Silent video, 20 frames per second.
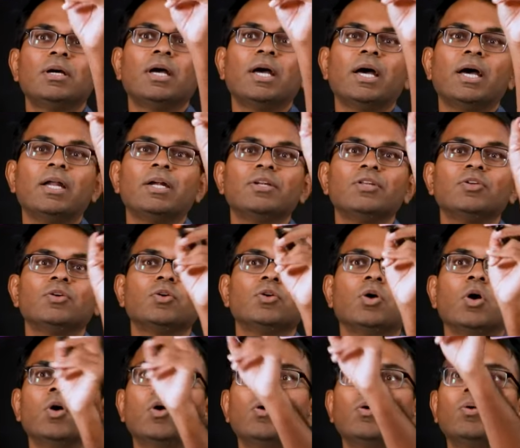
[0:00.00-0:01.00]
and you
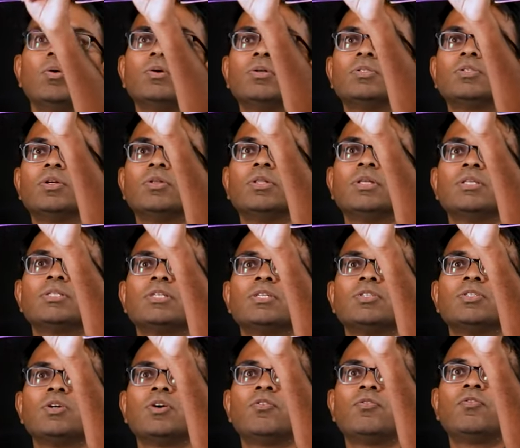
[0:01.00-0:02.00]
go, so this
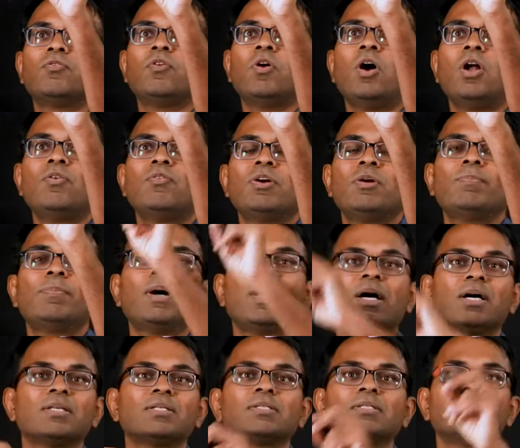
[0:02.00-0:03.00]
is your forward
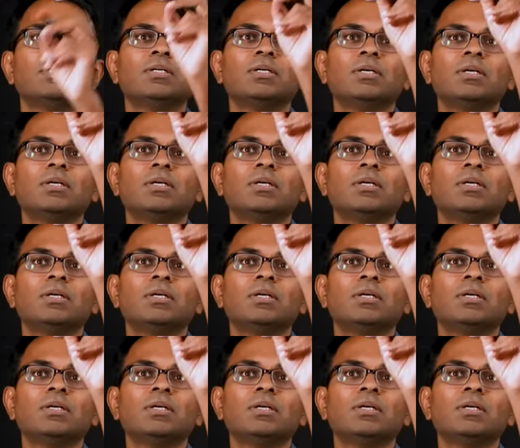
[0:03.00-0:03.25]
pass,